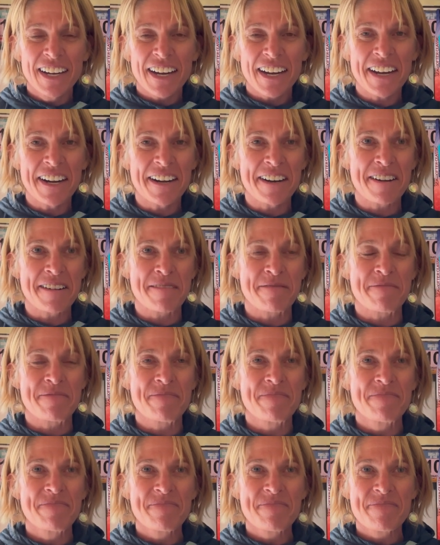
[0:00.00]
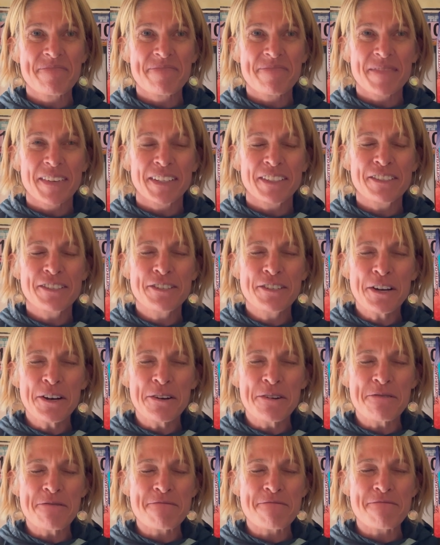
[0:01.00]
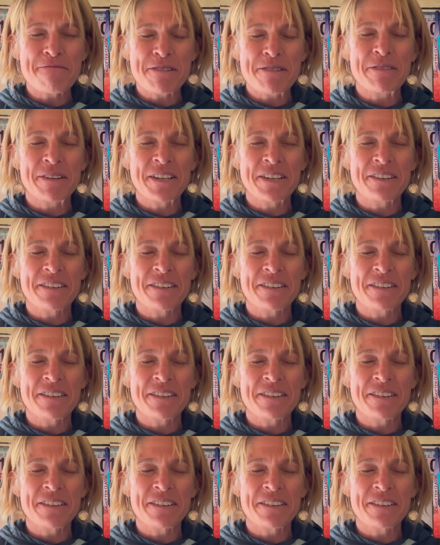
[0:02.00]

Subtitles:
Don't ruin